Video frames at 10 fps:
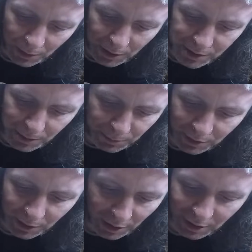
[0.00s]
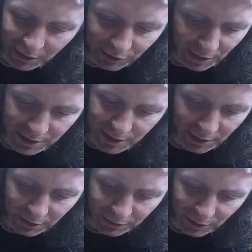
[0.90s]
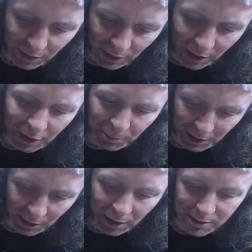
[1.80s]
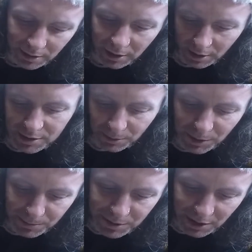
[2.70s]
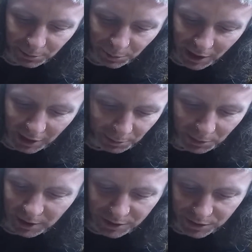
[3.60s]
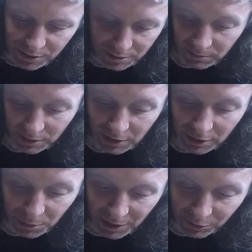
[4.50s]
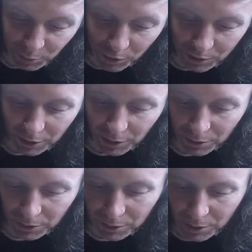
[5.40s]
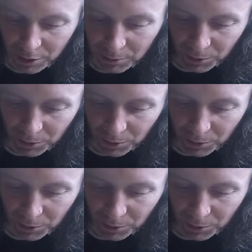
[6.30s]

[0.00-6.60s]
something that I never get sick of. Like, I mean, I sometimes need a break, but that's just, you need a break from work, you know. But